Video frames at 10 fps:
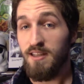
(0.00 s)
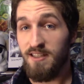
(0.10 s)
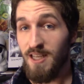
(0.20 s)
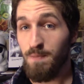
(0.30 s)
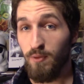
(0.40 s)

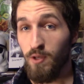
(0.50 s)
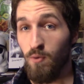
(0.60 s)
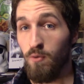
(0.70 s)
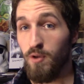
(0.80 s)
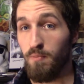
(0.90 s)
deeply
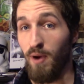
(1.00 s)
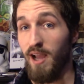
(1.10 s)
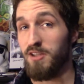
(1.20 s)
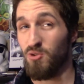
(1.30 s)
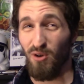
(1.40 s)
wounded
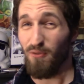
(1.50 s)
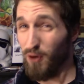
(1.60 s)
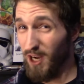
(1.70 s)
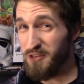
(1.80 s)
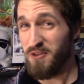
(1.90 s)
by sort of her
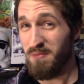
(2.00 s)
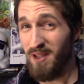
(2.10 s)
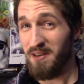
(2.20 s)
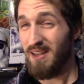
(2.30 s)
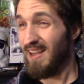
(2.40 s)
countrymen.